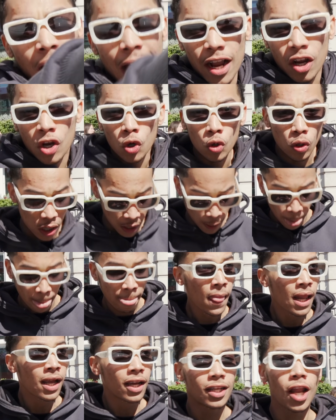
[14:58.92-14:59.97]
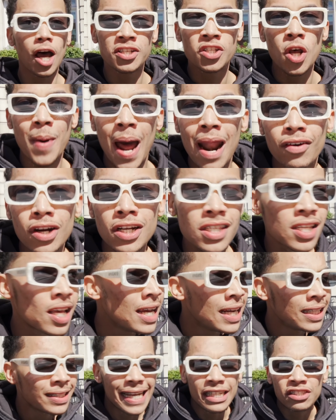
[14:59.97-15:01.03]
Alright, cool. Last stop, Harrods.
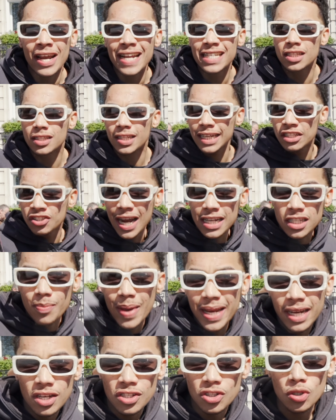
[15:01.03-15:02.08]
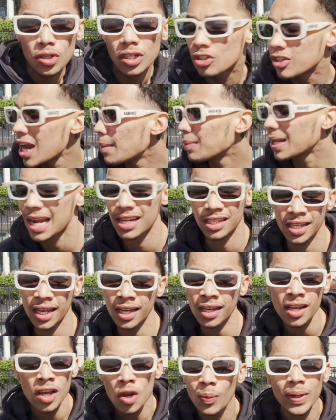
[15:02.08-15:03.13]
They tried, to, they tried to make us do the trap line
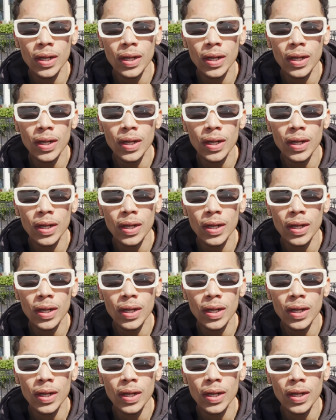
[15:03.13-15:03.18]
thing.